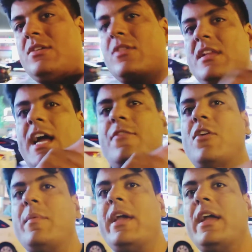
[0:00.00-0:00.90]
good night
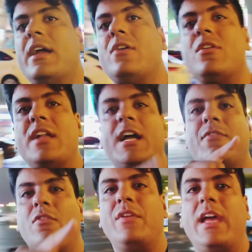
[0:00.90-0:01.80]
from here good night
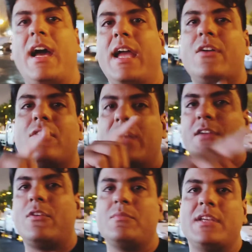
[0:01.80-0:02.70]
from Weihai good
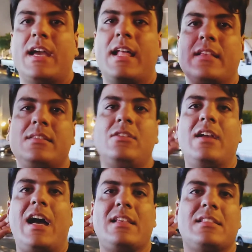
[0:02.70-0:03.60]
night from China see you
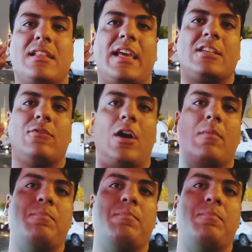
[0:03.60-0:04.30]
guys in the next vlog